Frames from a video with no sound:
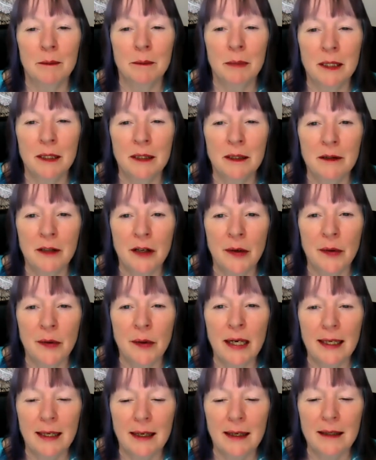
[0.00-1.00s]
but you know,
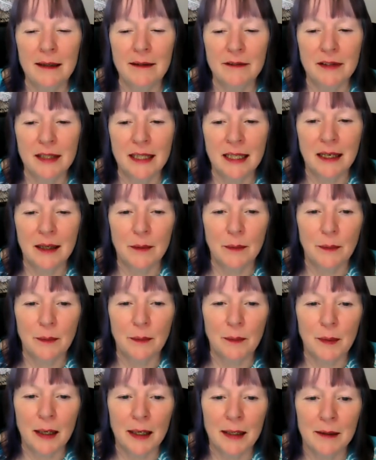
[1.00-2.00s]
I kind of think
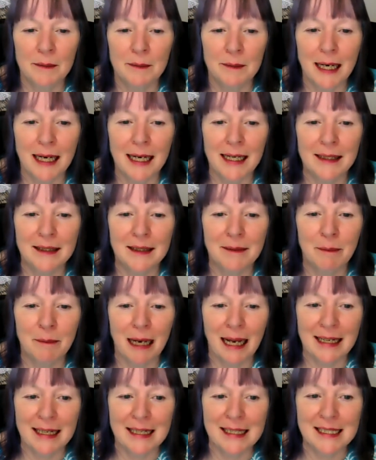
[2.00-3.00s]
the
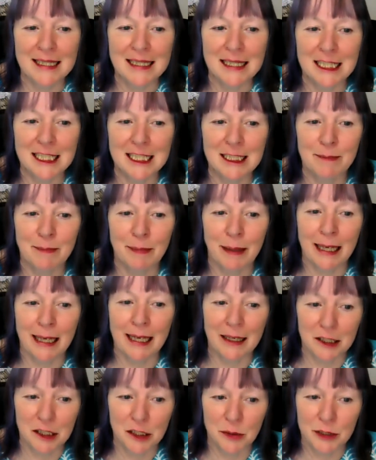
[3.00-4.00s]
planets
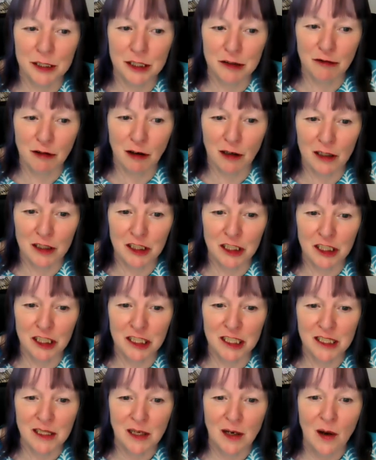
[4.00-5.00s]
speak to
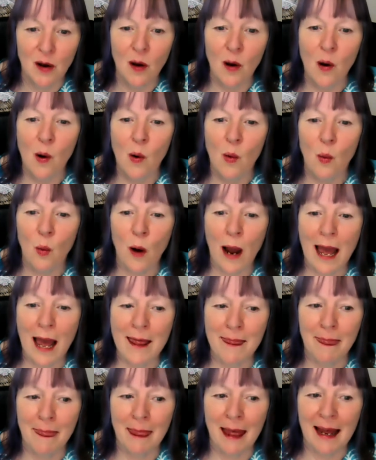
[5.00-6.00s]
astrologers
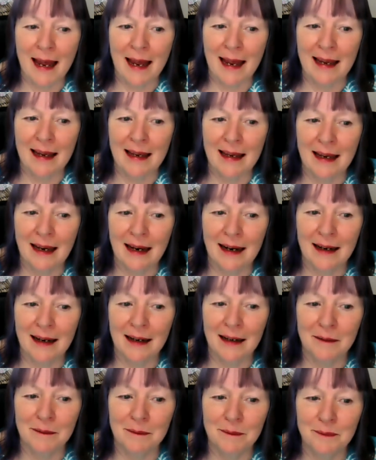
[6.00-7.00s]
when they
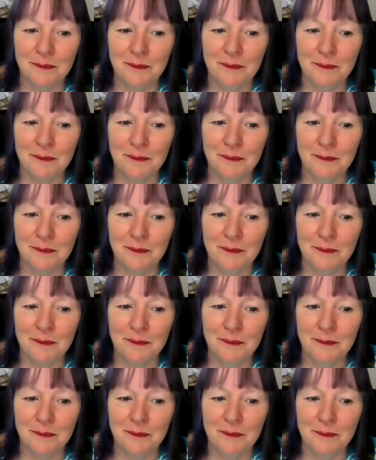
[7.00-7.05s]
are